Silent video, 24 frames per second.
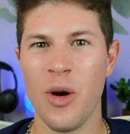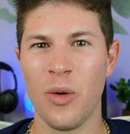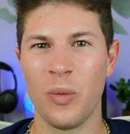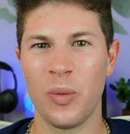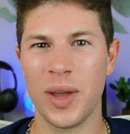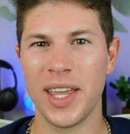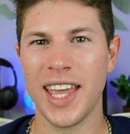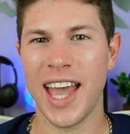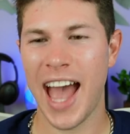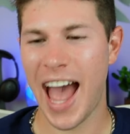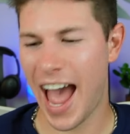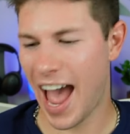
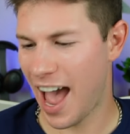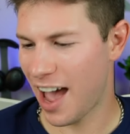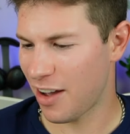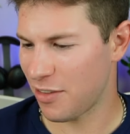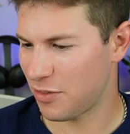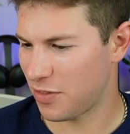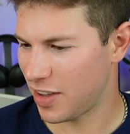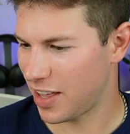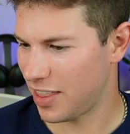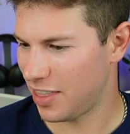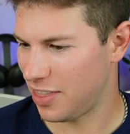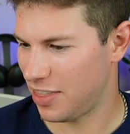We
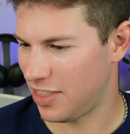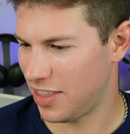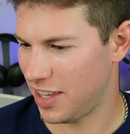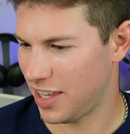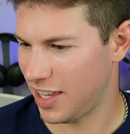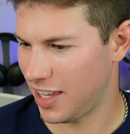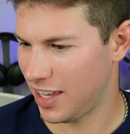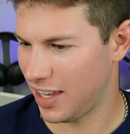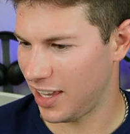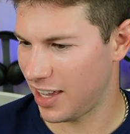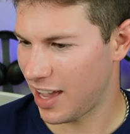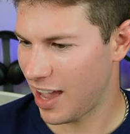have
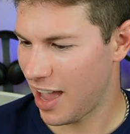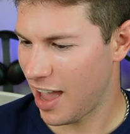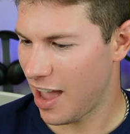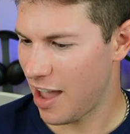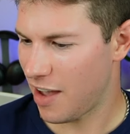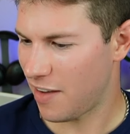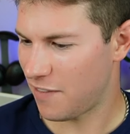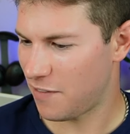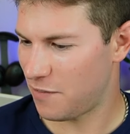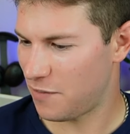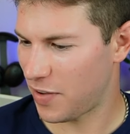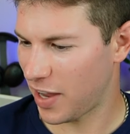the
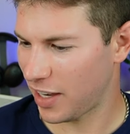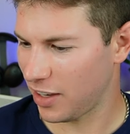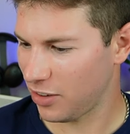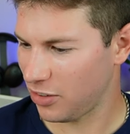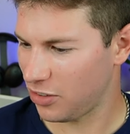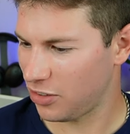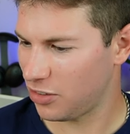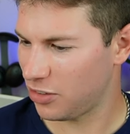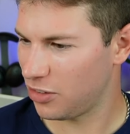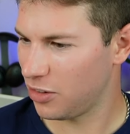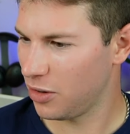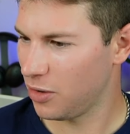
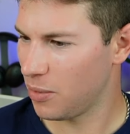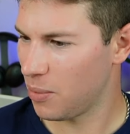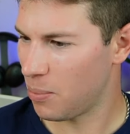face